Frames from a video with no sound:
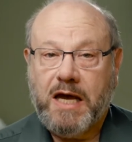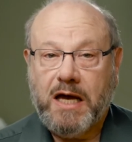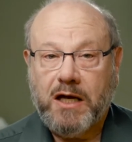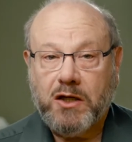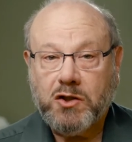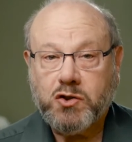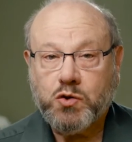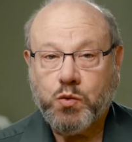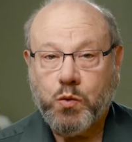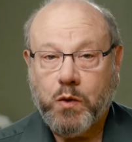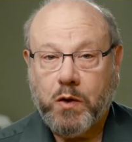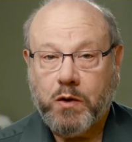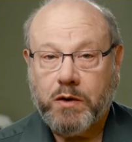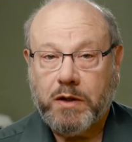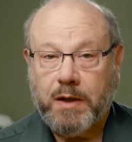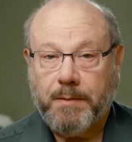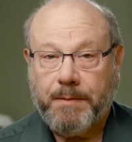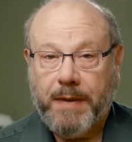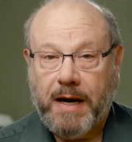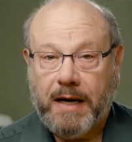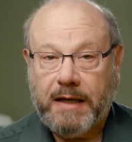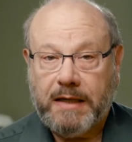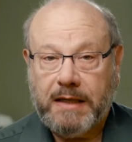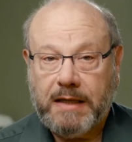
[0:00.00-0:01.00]
elsewhere in the
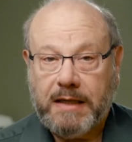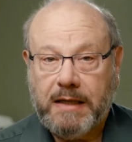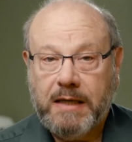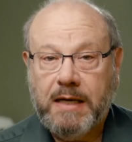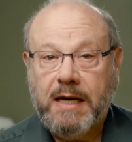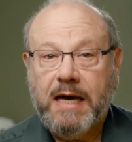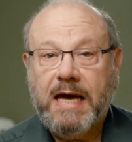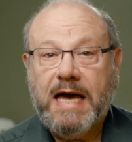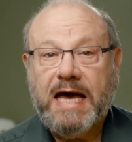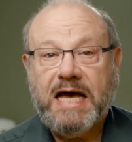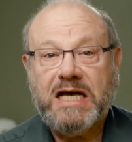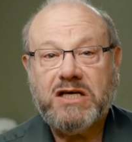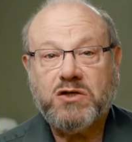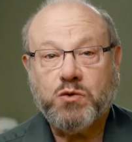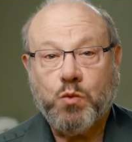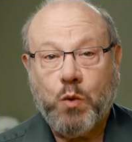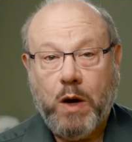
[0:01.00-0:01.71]
body as